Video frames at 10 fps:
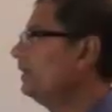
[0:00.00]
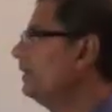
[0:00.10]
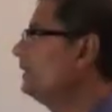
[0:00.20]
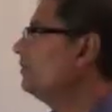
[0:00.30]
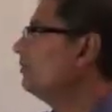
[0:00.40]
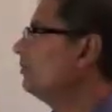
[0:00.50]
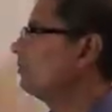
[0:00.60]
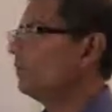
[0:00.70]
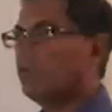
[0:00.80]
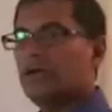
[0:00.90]
e is
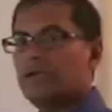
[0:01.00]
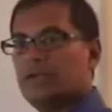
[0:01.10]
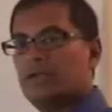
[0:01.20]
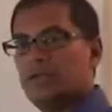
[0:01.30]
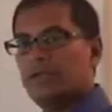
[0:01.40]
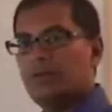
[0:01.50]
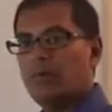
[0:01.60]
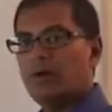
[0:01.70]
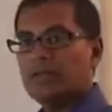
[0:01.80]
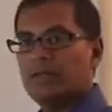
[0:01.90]
used a lot in
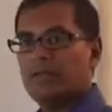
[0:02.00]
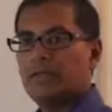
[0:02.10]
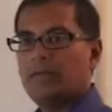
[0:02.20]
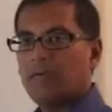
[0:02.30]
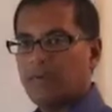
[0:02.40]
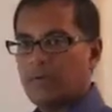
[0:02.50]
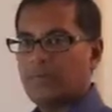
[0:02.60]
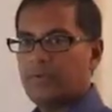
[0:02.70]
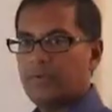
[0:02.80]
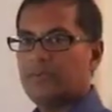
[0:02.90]
modeling
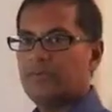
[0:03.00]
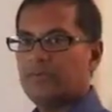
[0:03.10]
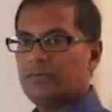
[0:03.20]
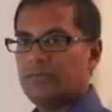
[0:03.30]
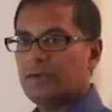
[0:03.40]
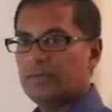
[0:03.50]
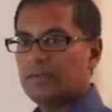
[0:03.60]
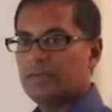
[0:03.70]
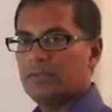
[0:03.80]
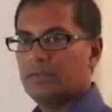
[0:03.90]
population
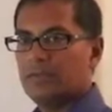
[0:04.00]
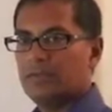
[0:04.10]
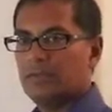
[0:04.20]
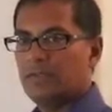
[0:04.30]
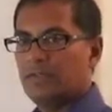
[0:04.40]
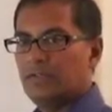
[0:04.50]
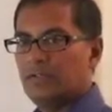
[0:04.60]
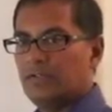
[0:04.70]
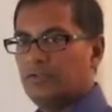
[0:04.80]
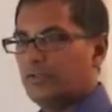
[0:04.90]
growth.
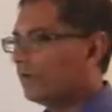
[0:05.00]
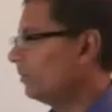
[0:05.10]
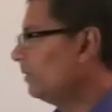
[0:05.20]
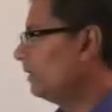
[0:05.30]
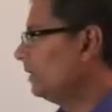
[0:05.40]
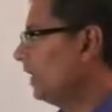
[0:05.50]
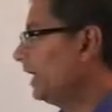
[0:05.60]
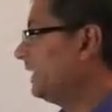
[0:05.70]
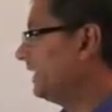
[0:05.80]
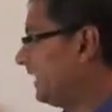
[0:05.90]
So,
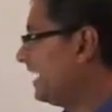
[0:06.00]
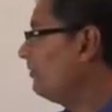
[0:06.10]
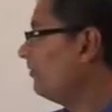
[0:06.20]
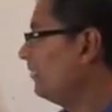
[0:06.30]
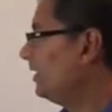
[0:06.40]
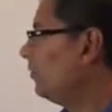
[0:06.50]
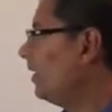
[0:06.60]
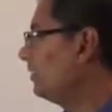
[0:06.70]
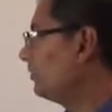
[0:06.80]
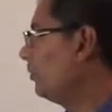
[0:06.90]
and the name for e,
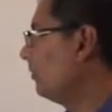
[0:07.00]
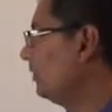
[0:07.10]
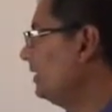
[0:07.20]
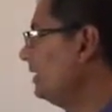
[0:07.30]
why it's called